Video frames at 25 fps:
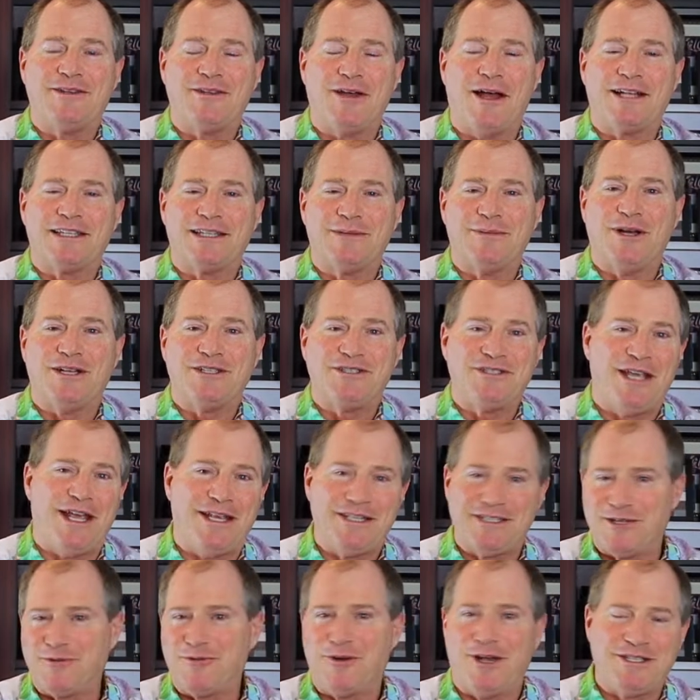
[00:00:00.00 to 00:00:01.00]
talked about
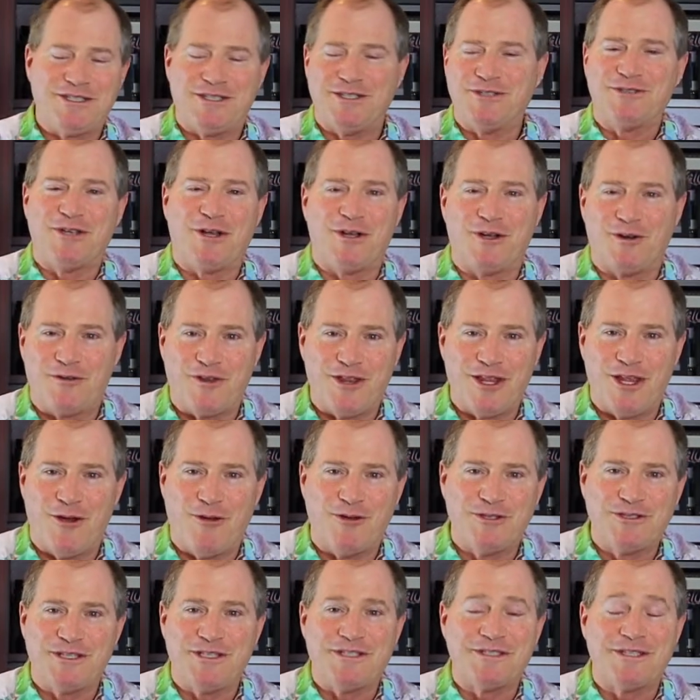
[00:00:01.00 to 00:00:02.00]
chasing Russians all over the
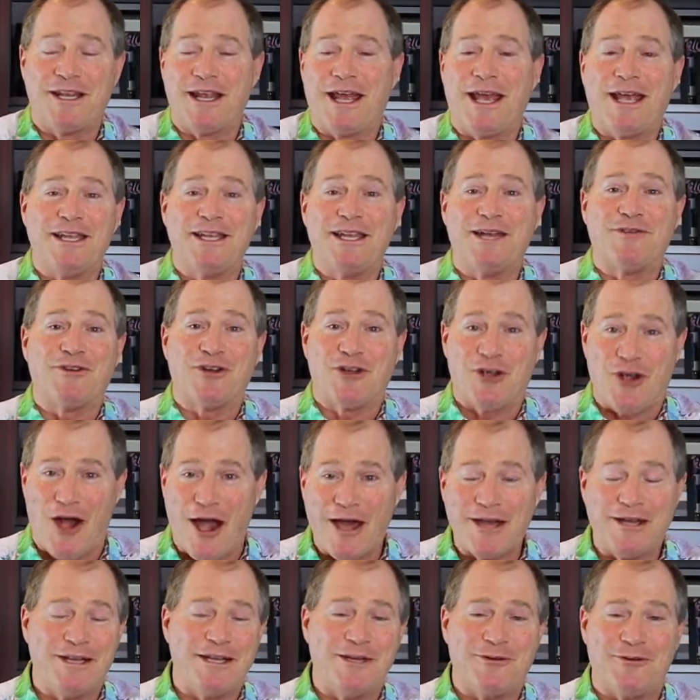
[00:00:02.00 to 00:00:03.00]
oceans, and I had never
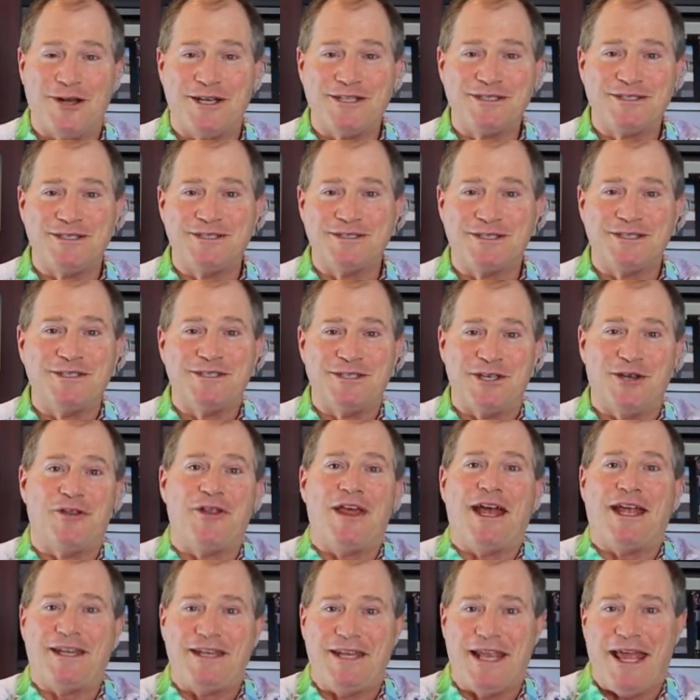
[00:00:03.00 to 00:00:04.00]
caught any Russians until
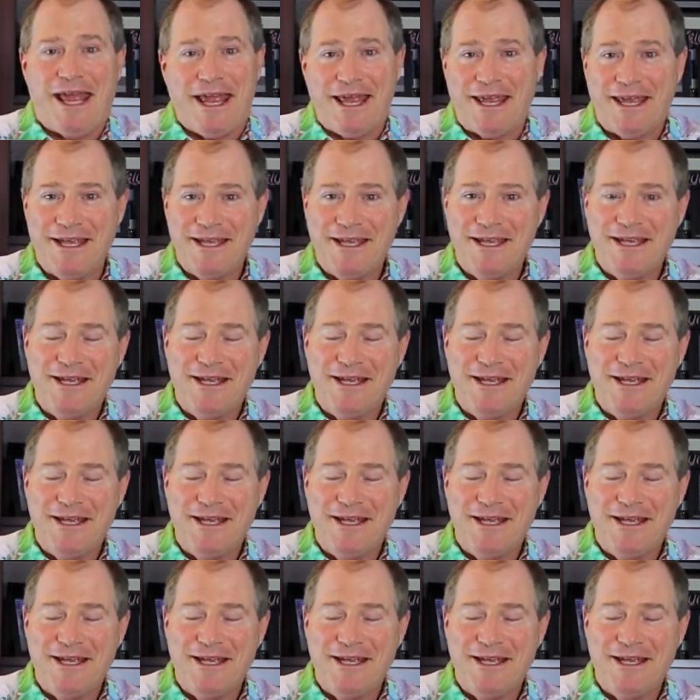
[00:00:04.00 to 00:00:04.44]
that day.